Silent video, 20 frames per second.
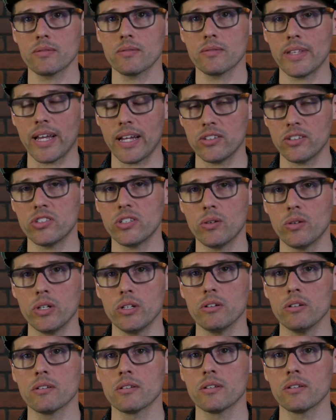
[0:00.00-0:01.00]
that
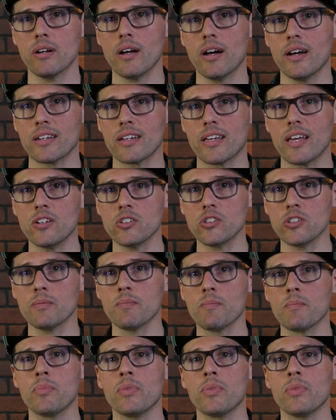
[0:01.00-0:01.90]
cereal on occasion.